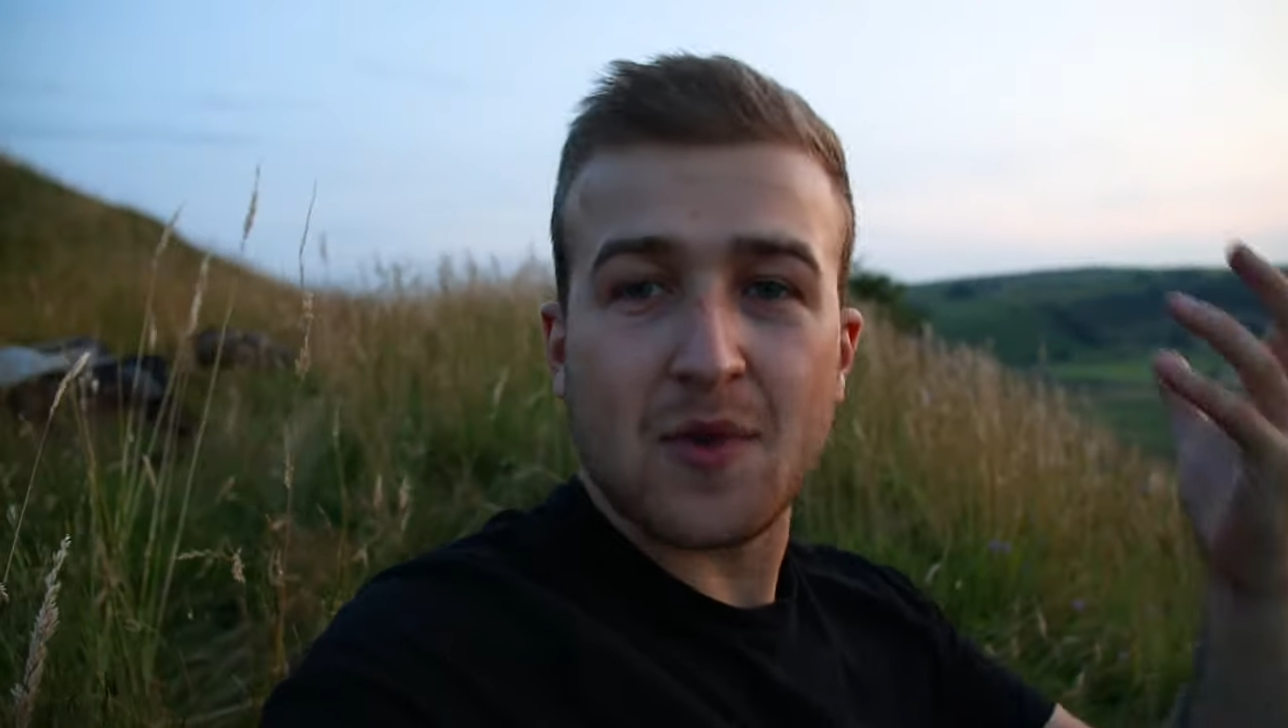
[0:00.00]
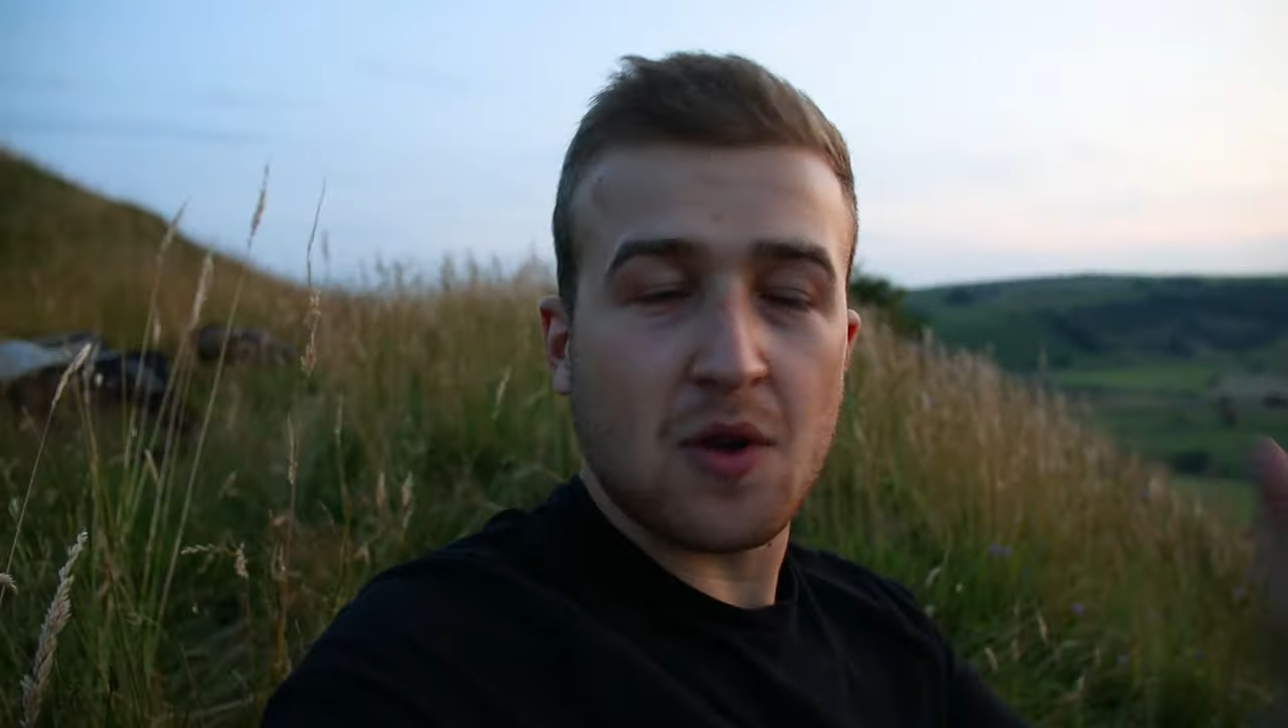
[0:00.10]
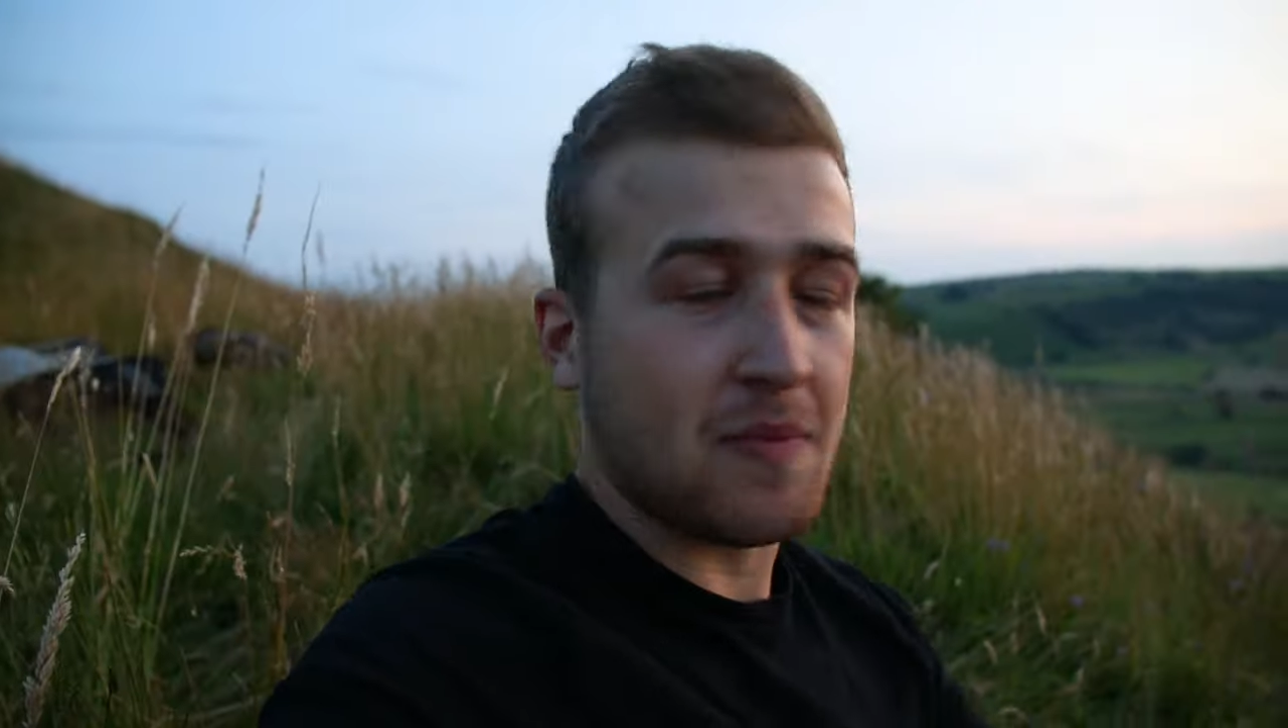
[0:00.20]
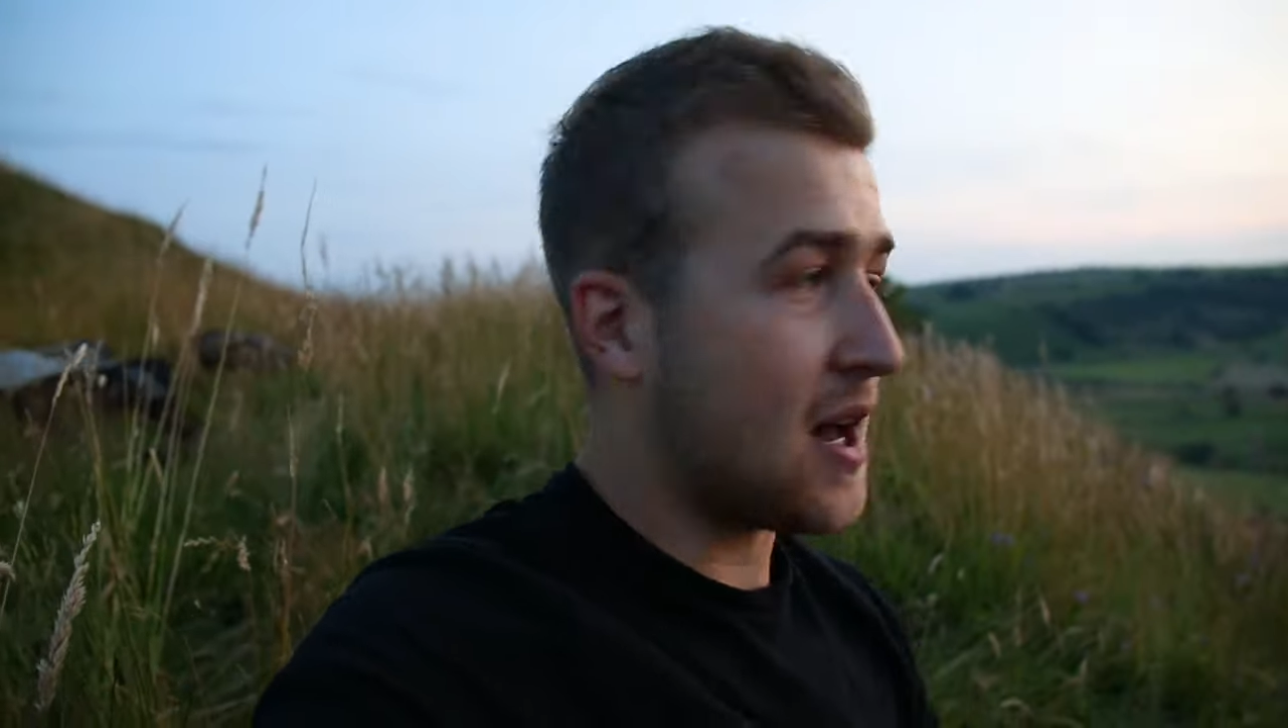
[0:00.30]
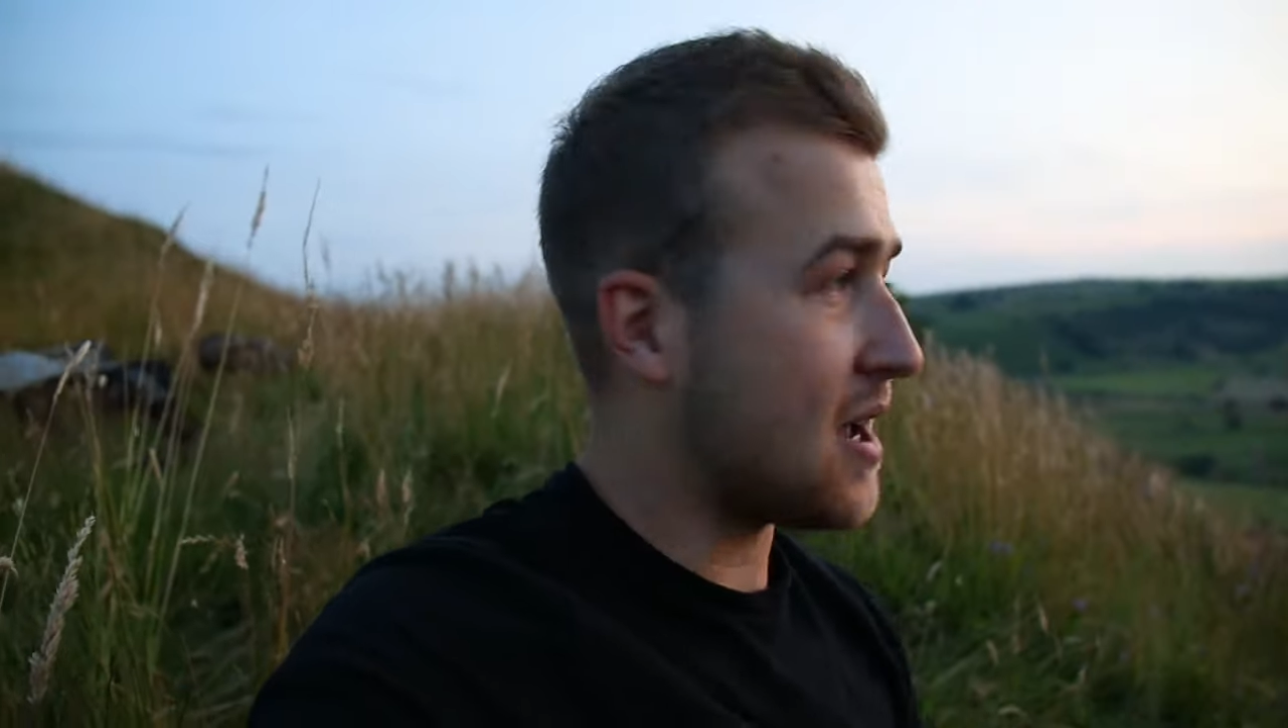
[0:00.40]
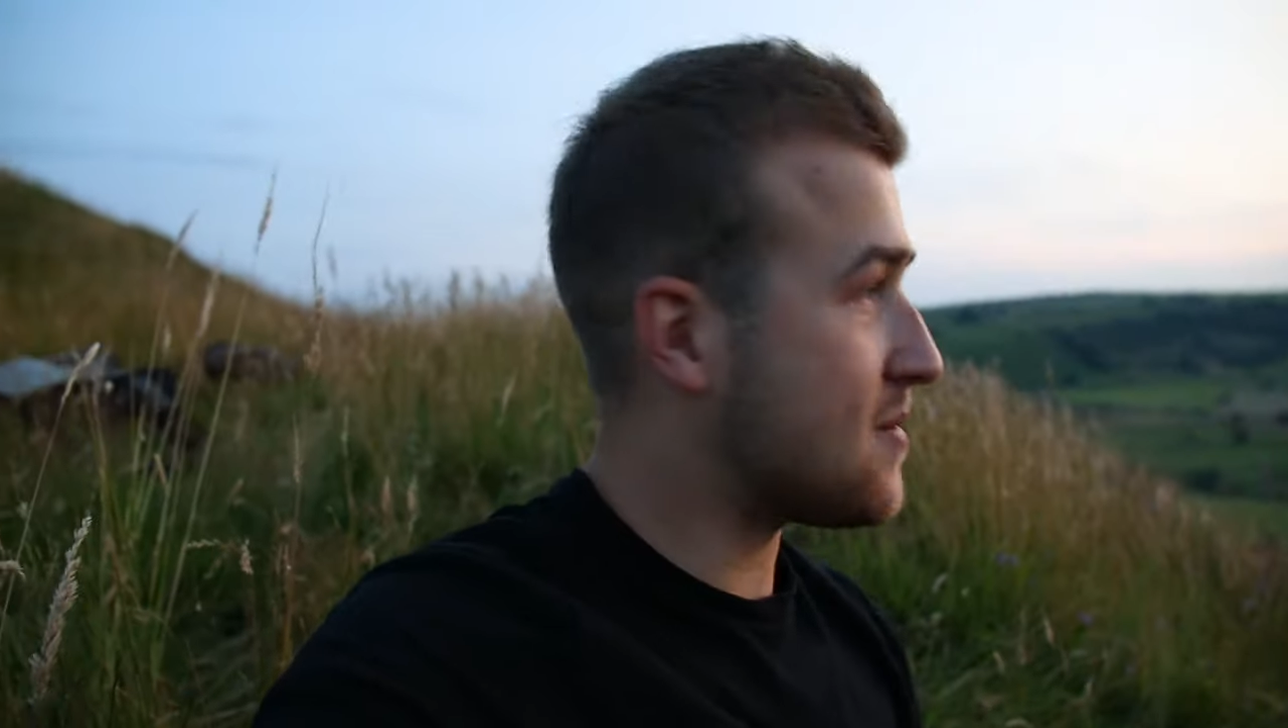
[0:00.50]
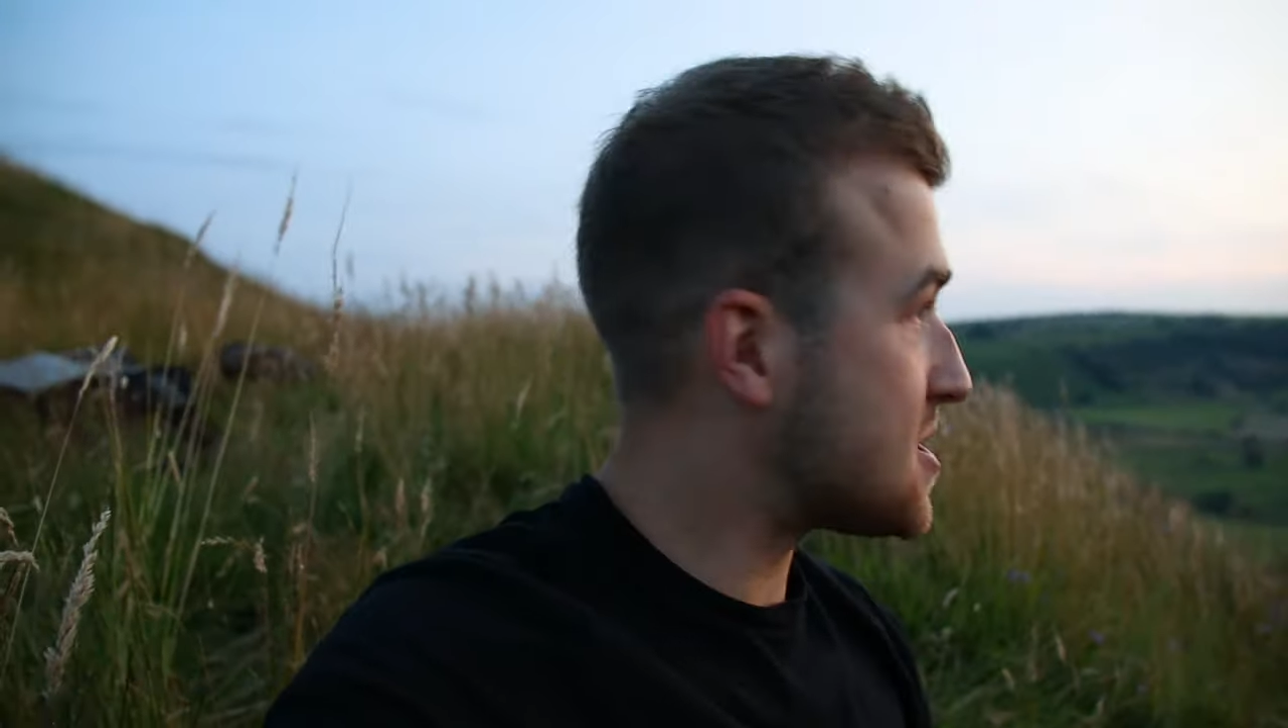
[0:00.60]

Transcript: go by,